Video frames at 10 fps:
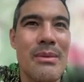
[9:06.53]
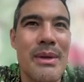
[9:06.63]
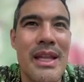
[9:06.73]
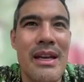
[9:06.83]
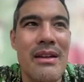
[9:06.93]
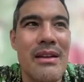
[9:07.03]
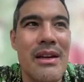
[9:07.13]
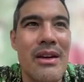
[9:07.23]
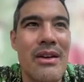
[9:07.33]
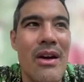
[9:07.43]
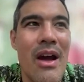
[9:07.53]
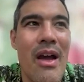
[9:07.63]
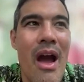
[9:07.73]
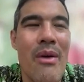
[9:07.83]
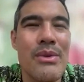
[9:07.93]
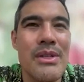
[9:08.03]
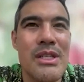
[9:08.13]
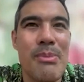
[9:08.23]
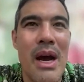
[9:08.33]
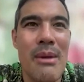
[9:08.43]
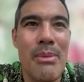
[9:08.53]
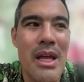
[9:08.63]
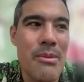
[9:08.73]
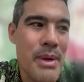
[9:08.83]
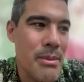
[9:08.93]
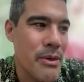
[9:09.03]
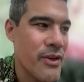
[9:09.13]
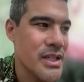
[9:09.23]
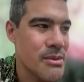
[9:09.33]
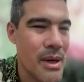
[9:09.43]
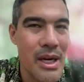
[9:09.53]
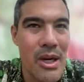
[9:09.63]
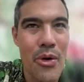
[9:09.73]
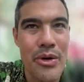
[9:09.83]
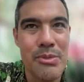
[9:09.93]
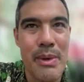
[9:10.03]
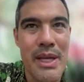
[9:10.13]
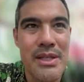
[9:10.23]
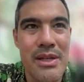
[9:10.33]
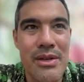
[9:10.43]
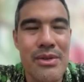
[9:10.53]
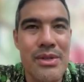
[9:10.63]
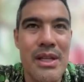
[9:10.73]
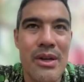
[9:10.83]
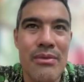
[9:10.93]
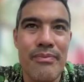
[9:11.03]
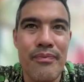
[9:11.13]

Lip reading: But then, I was inspired by other people, friends of mine, Lawrence Benson, who's in the